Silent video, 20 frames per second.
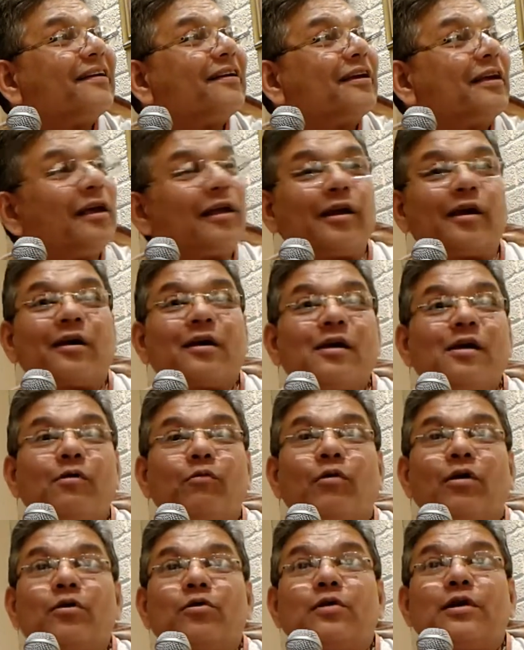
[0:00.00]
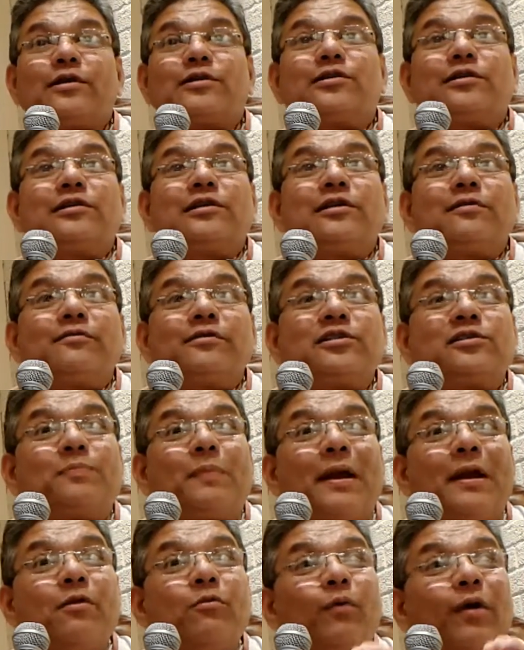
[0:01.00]
Kirat. One who doesn't even
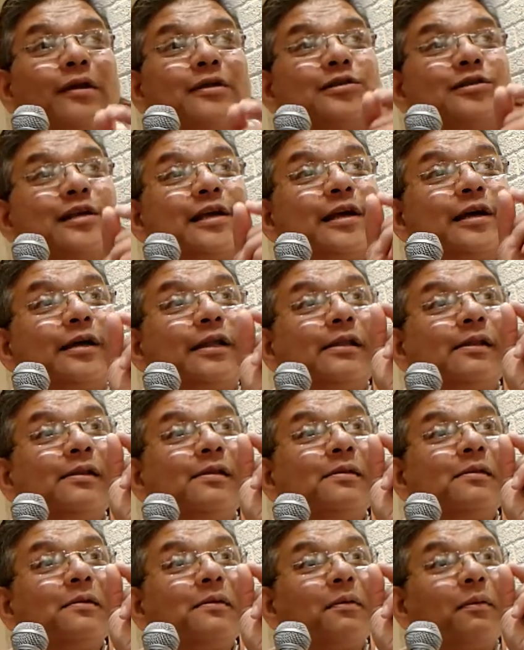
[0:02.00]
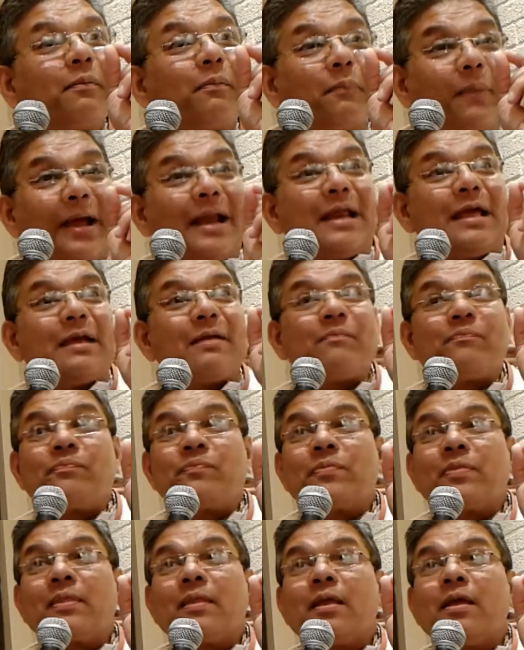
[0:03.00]
spend one single penny.
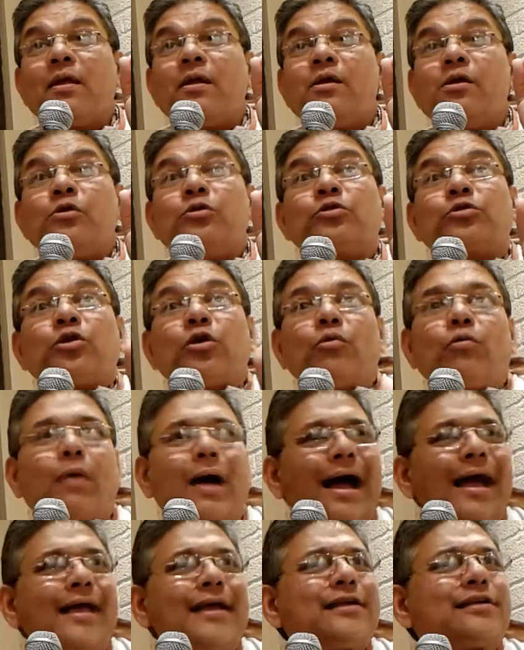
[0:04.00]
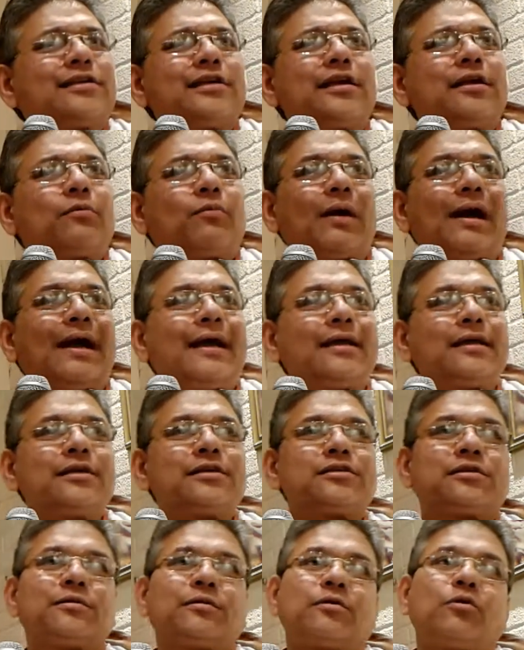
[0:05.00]
So why
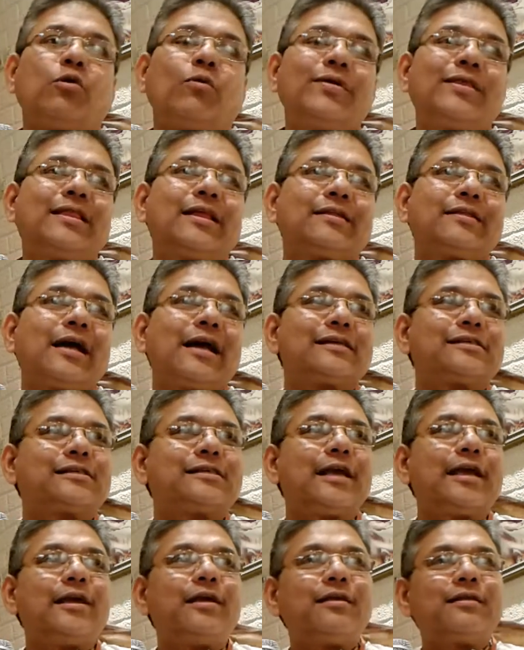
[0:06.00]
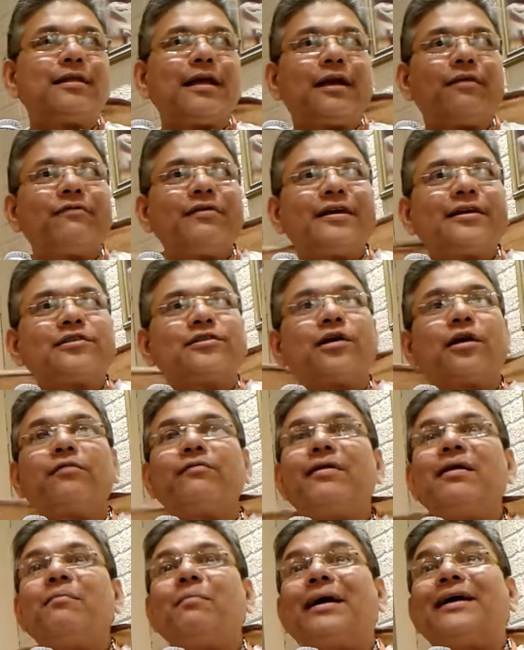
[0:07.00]
is Govinda Das saying that we are
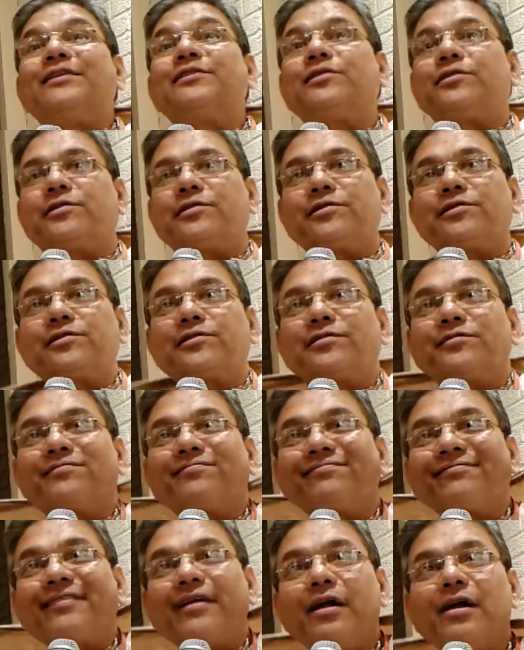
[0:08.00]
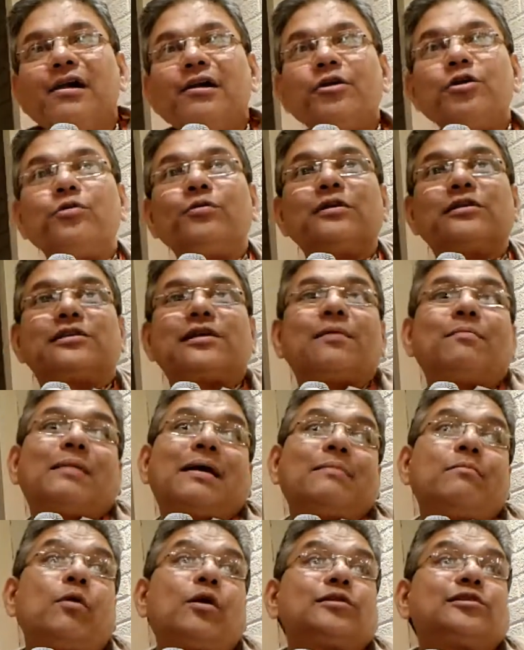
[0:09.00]
serving misers? You will say,
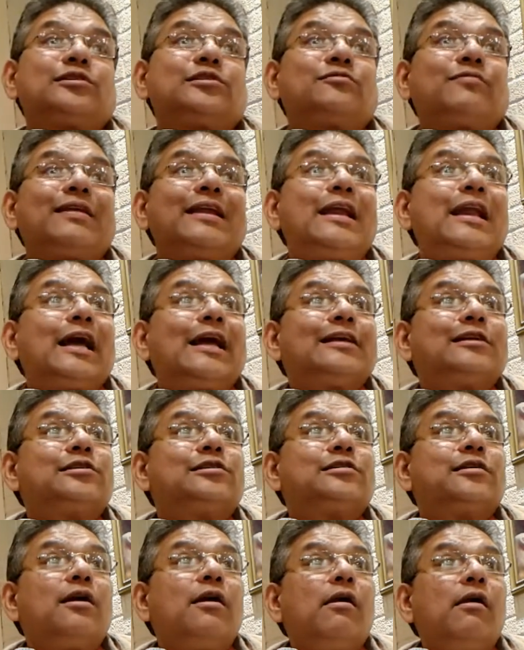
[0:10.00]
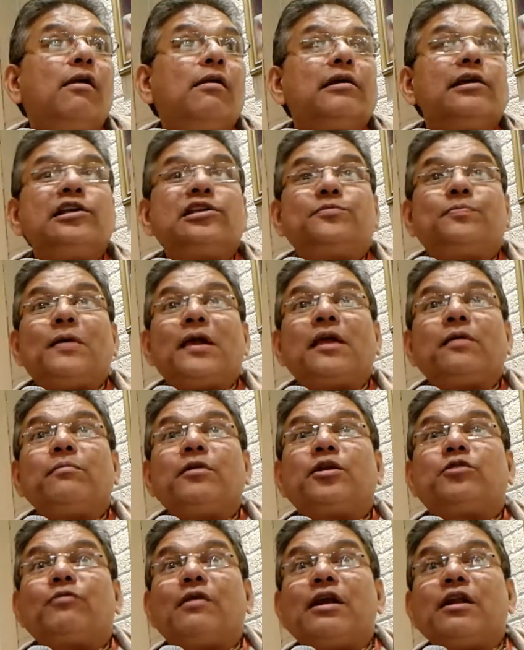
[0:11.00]
my boss is very nice. He's paying
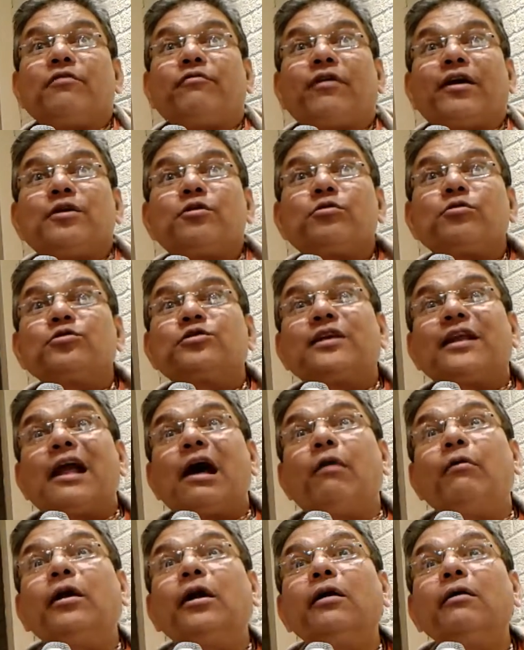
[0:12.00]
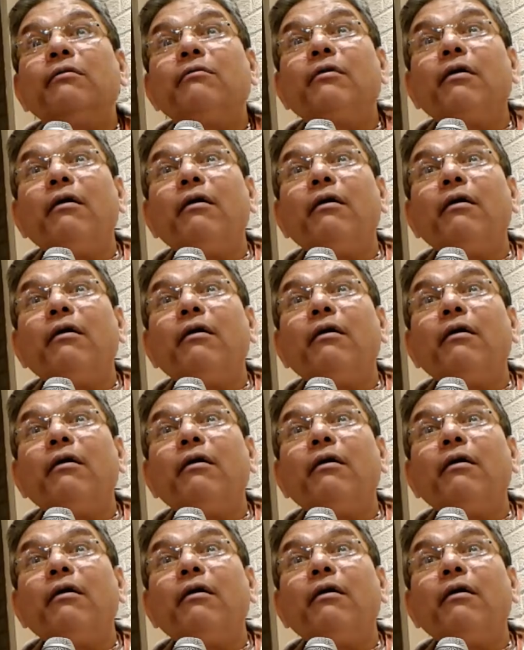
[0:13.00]
me 25 euros an hour.